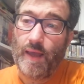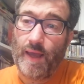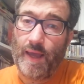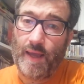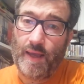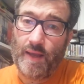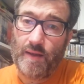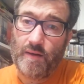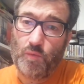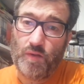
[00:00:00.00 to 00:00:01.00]

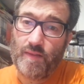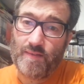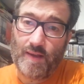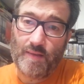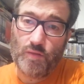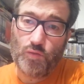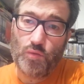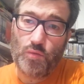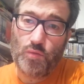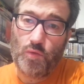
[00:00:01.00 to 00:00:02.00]
and we decided
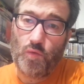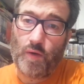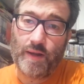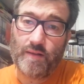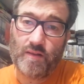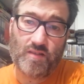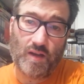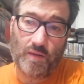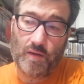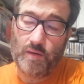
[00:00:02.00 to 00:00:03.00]
to write each
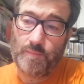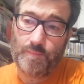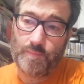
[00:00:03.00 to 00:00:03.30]
other.